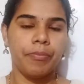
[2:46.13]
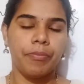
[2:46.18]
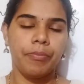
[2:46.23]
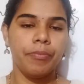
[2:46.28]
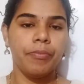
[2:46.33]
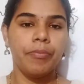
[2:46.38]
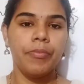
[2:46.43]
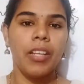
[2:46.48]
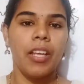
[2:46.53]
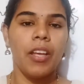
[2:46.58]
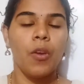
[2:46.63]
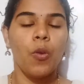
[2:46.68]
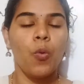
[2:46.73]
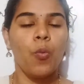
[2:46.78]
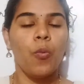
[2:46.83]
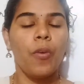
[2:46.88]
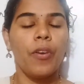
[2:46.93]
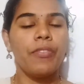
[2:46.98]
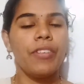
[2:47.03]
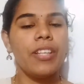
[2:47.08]

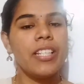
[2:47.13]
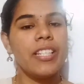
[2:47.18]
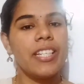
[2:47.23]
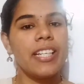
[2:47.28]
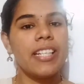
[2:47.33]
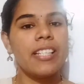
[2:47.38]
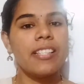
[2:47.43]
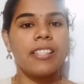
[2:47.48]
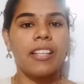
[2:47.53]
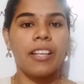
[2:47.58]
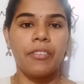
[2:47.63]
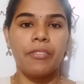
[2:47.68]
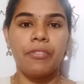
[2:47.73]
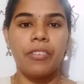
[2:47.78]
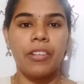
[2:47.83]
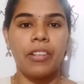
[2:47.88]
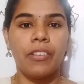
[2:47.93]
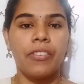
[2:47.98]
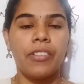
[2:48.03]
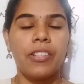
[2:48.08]
When we take
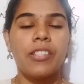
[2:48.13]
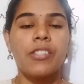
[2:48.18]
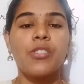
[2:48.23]
sunflower,